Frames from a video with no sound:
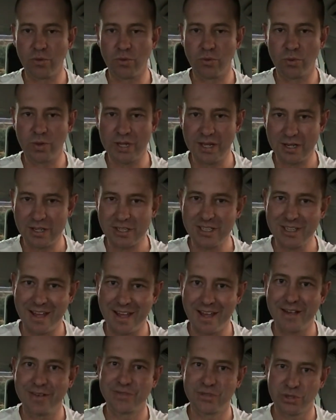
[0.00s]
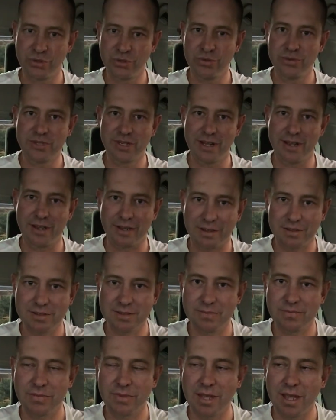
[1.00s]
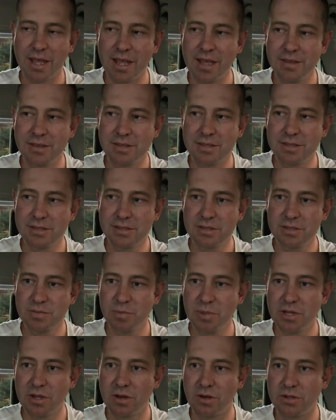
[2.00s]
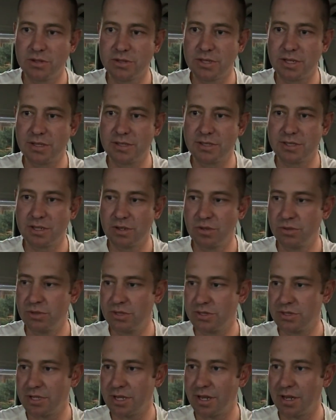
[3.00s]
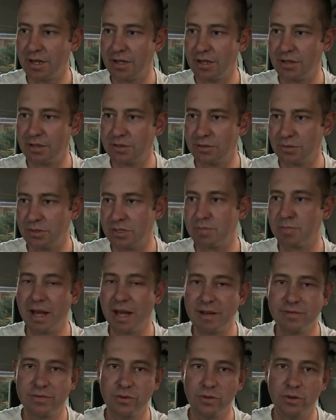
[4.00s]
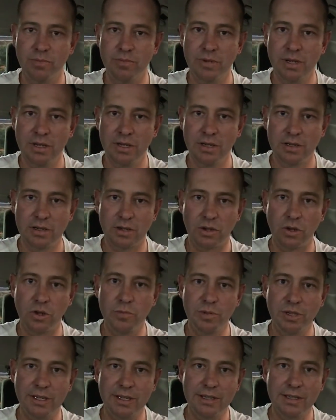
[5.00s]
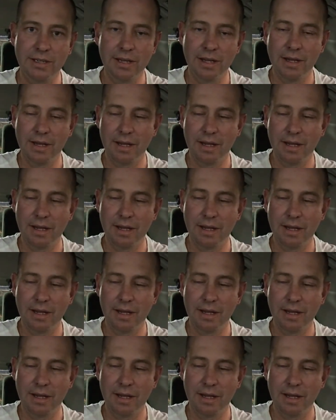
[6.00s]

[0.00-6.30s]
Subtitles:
We actually have 2 tanks, and this is because they sell this car or this platform globally,